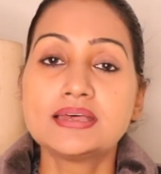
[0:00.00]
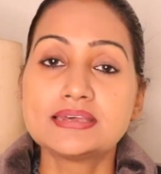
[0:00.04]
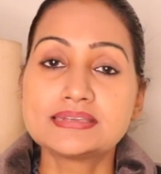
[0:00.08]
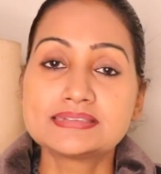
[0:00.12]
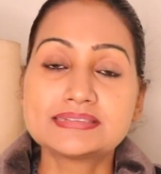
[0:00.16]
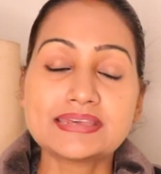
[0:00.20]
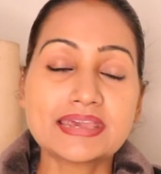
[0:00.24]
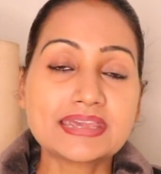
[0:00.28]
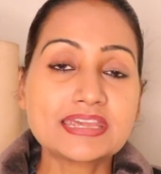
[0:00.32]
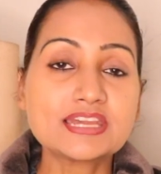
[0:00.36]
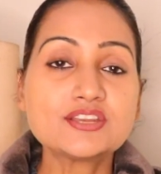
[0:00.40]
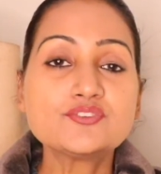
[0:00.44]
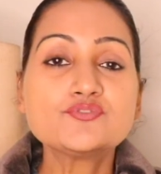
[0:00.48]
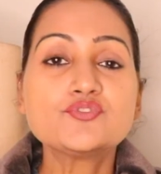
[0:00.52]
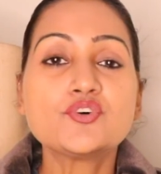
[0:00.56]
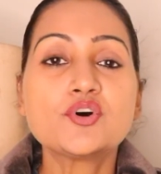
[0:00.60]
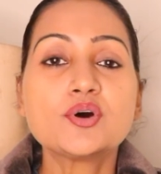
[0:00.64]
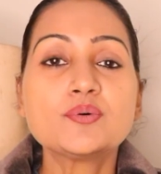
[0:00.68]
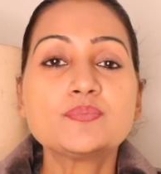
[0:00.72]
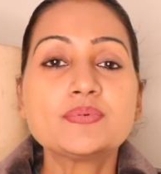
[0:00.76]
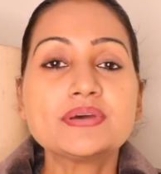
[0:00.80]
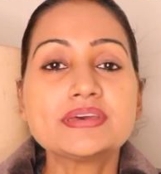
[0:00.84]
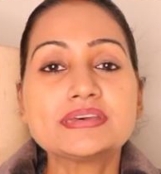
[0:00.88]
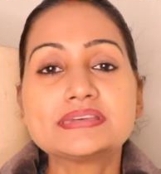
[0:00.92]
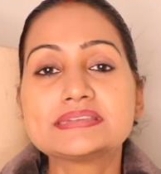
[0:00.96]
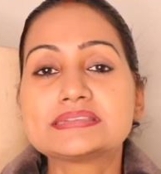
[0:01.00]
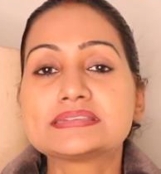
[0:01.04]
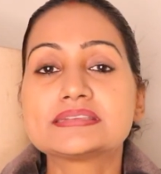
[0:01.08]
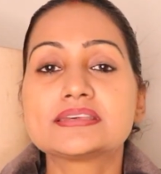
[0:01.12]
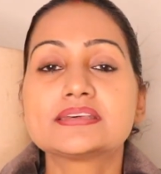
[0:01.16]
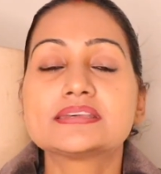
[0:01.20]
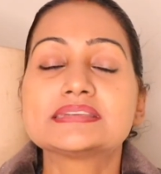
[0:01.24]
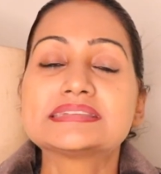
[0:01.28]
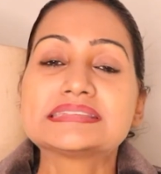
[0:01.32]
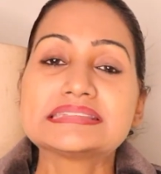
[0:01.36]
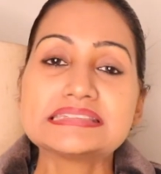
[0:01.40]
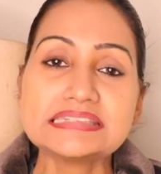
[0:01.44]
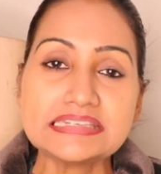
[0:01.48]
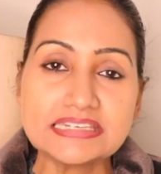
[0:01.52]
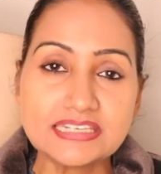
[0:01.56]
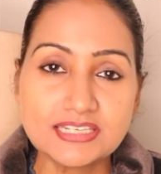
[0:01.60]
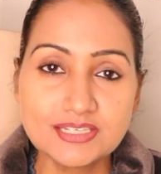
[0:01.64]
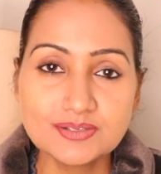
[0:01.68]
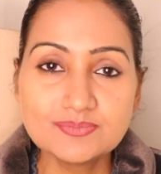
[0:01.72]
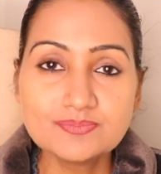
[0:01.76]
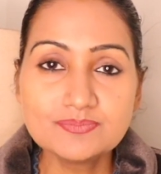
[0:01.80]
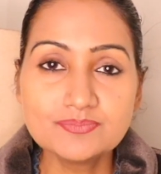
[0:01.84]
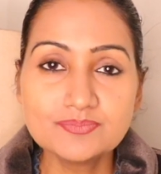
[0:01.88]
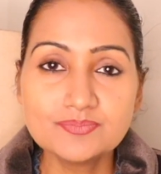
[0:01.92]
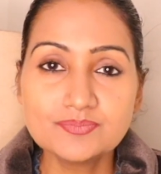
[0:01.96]
Second verb is
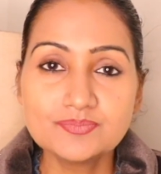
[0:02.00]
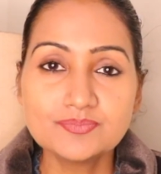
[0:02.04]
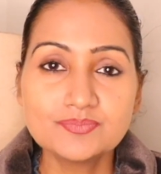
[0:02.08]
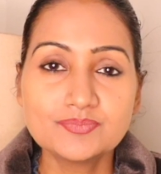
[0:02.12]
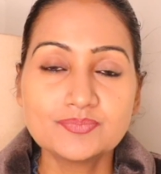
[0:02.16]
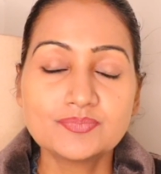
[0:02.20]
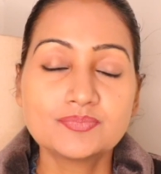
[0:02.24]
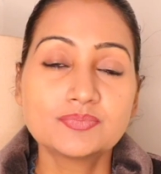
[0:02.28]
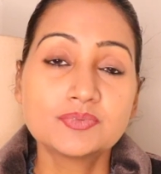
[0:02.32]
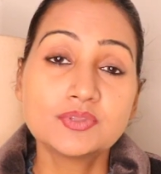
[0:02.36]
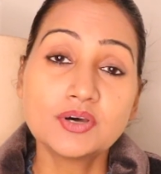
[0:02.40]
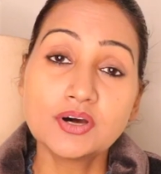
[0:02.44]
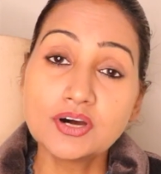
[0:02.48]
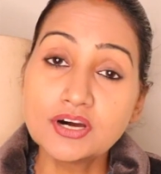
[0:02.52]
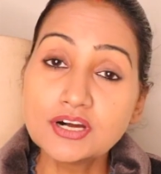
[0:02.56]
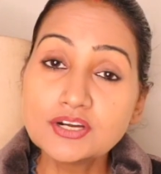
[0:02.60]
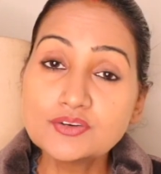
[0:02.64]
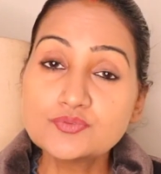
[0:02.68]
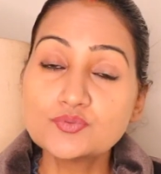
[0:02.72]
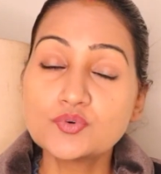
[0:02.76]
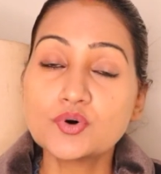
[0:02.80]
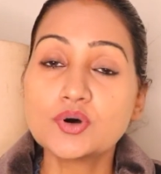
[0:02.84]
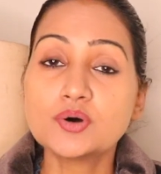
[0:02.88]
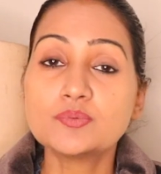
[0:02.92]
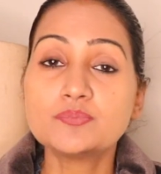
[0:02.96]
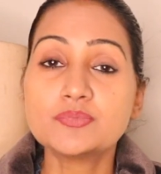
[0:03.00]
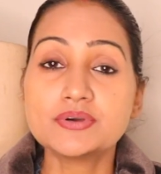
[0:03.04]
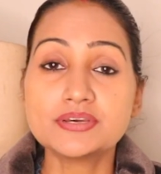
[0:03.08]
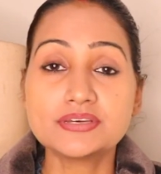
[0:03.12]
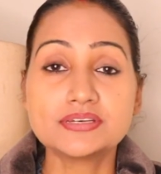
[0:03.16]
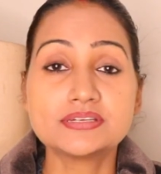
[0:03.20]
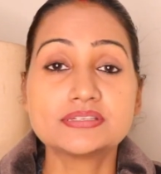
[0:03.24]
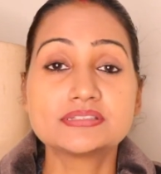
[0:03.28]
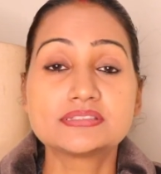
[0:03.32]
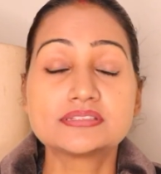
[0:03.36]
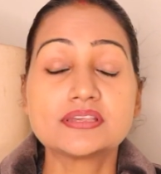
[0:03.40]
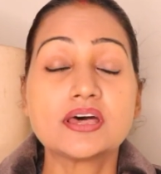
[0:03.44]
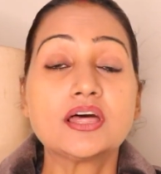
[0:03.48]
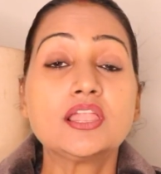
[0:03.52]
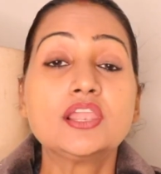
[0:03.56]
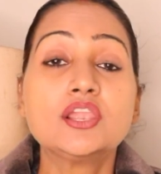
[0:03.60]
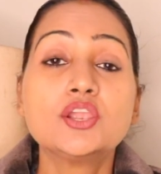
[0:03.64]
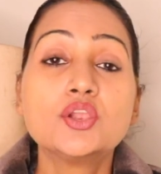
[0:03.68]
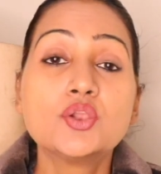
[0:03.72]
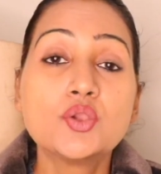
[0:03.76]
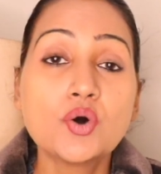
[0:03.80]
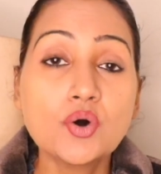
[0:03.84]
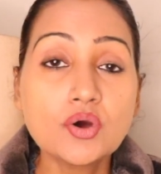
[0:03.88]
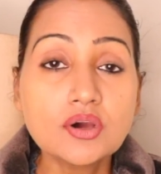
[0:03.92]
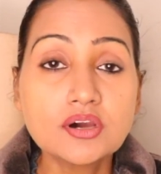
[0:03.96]
seem. Third verb is
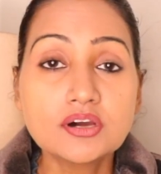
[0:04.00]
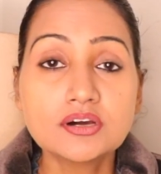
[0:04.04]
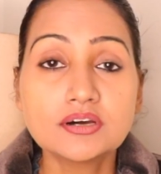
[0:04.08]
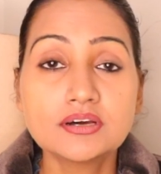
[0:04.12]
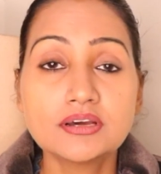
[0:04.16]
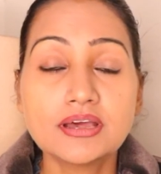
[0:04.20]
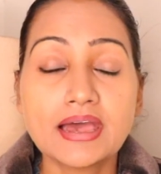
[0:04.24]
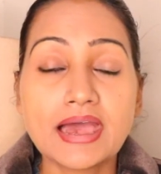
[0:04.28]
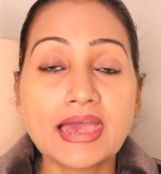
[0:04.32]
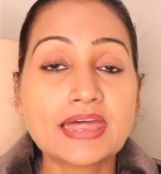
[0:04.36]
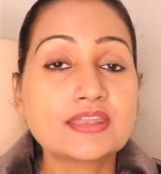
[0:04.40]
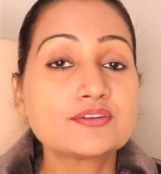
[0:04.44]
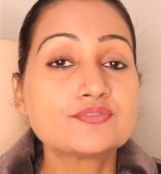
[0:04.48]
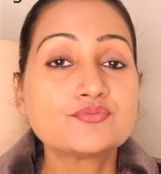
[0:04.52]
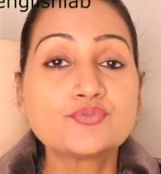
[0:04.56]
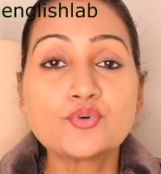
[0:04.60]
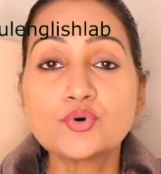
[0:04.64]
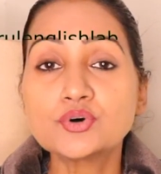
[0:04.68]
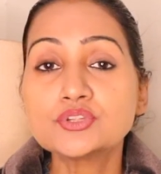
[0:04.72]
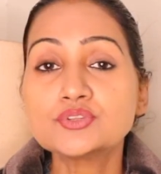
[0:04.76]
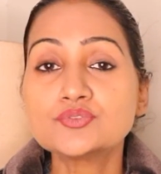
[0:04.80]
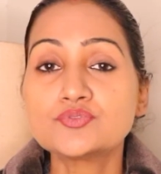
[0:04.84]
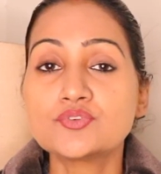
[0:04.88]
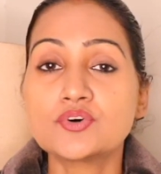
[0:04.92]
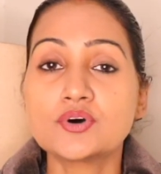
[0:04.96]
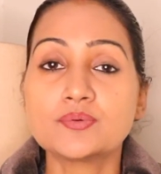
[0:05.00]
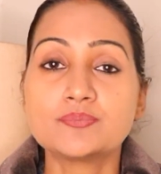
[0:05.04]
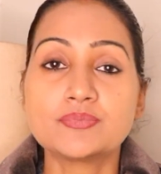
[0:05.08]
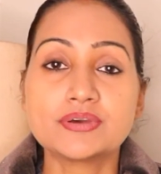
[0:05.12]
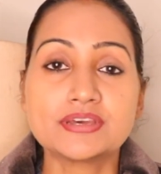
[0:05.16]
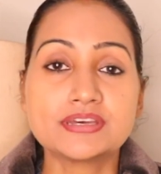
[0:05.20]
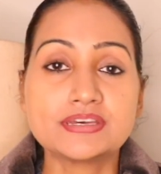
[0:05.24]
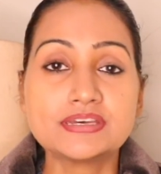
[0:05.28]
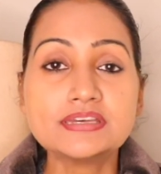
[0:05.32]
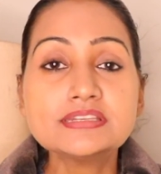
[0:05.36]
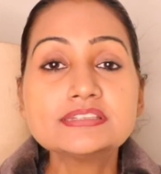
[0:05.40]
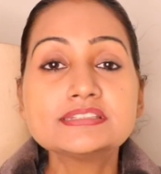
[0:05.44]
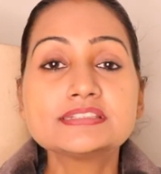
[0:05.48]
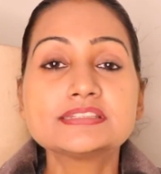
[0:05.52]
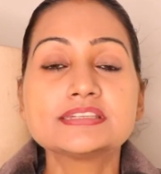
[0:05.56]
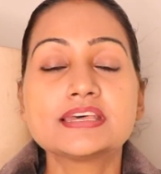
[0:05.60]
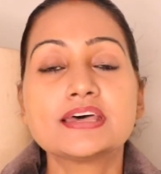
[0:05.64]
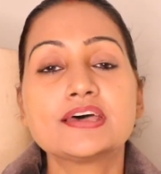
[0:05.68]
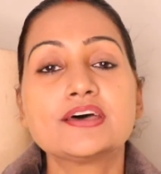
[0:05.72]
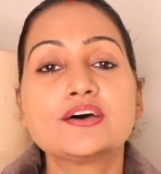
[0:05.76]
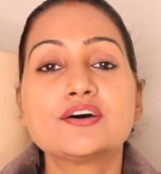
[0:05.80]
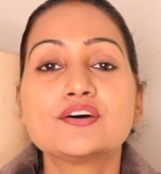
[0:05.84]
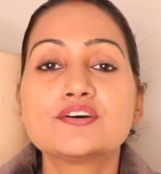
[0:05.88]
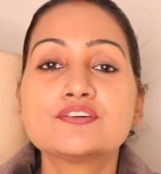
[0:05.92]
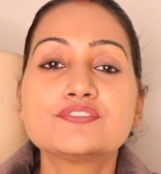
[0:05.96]
look. And fourth verb is
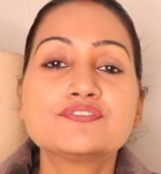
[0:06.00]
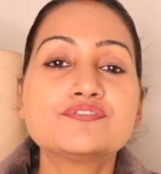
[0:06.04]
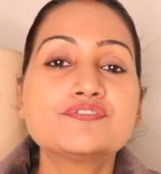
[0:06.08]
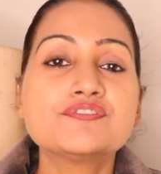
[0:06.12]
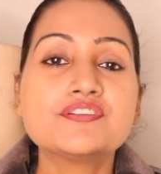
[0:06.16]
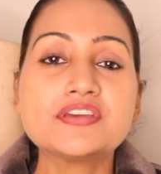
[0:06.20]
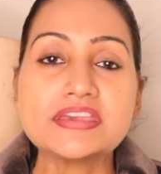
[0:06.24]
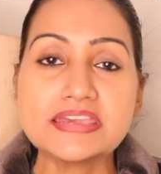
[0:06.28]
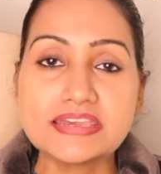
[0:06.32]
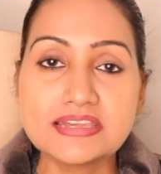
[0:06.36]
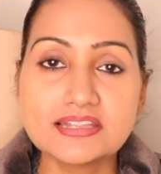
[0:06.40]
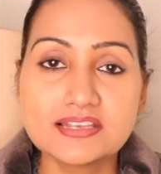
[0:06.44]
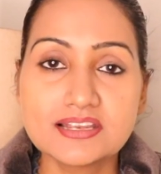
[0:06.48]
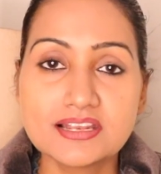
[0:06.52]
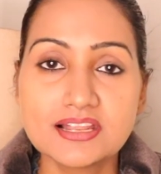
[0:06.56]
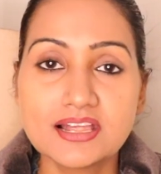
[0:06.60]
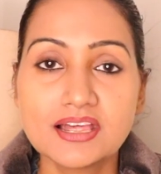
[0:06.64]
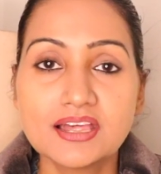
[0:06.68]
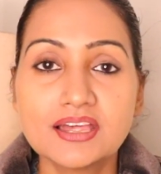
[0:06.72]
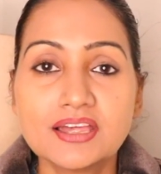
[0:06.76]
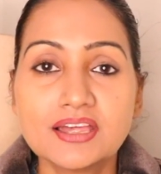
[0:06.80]
feel.